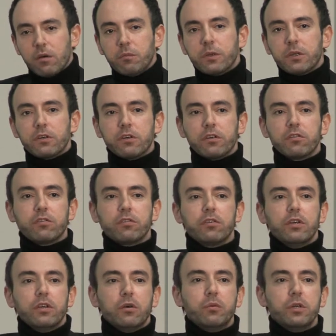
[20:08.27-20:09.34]
because
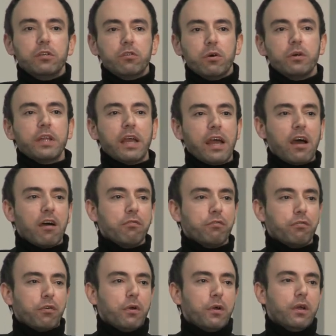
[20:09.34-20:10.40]
we don't have
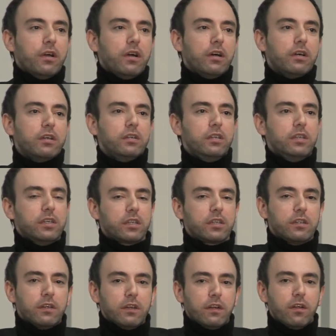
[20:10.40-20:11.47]

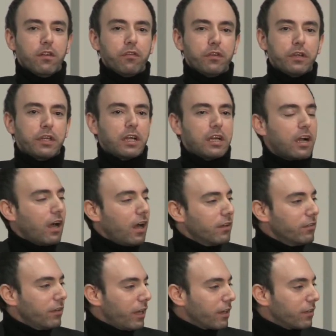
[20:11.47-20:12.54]
here the
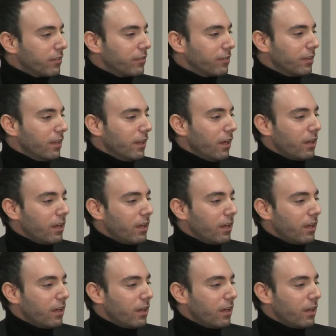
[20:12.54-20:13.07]
context